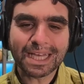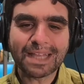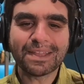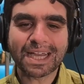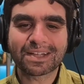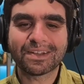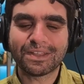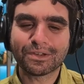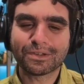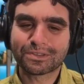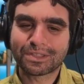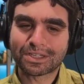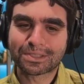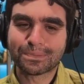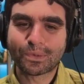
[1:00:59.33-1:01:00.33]
actually
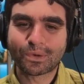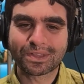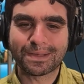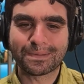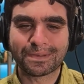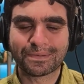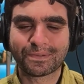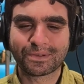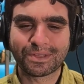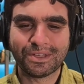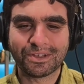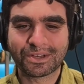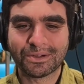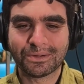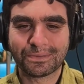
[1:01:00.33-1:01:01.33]
there's more of them the further
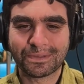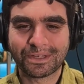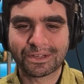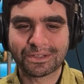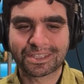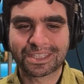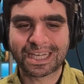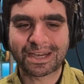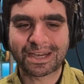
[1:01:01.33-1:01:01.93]
you go south.